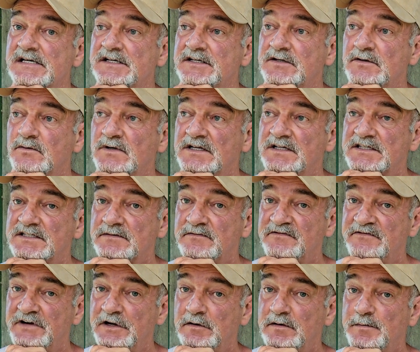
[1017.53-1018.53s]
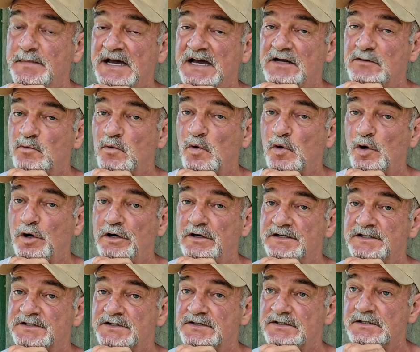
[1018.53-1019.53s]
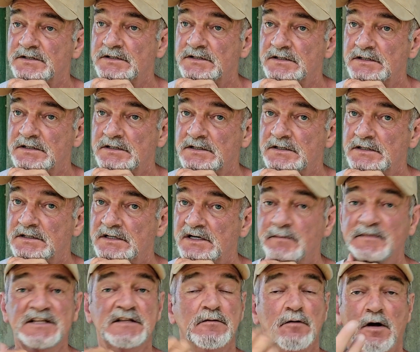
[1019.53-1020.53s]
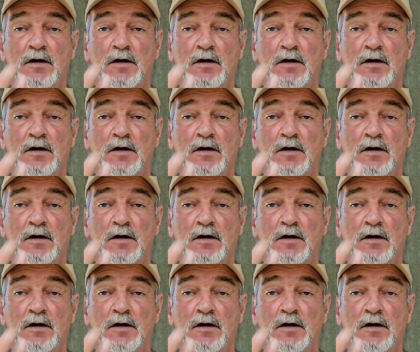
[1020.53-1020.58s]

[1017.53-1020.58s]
to win some very bad wars. I mean, they've